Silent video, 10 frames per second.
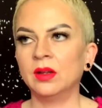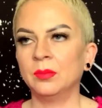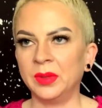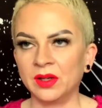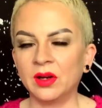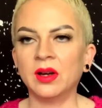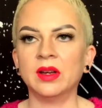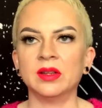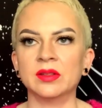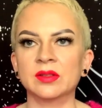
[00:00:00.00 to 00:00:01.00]

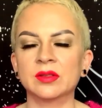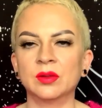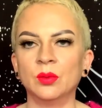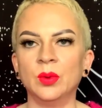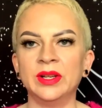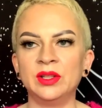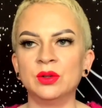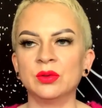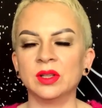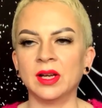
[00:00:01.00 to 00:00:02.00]
Because when you
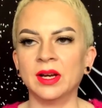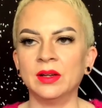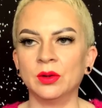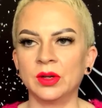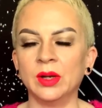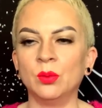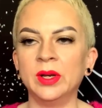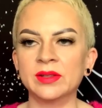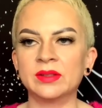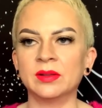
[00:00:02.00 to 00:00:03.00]
rely, okay,
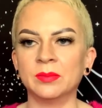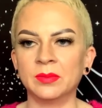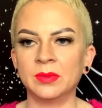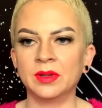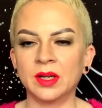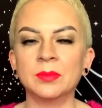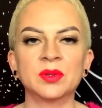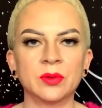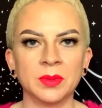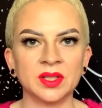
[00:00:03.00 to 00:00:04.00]
wisdom comes
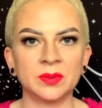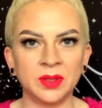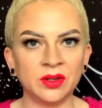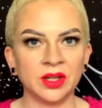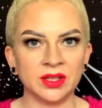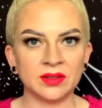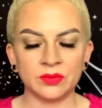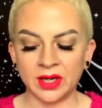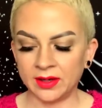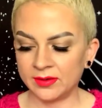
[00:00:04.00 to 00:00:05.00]
from experience,
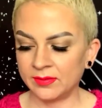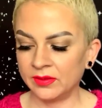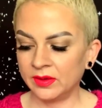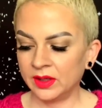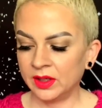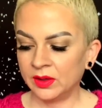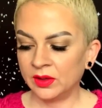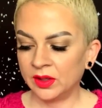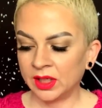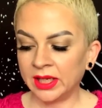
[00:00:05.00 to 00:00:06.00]
right?
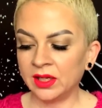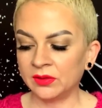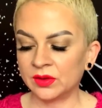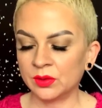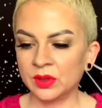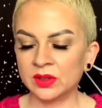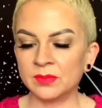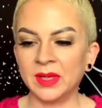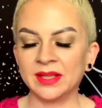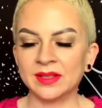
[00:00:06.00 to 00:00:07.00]
King of Swords
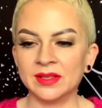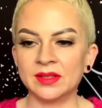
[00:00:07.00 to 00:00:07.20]
makes his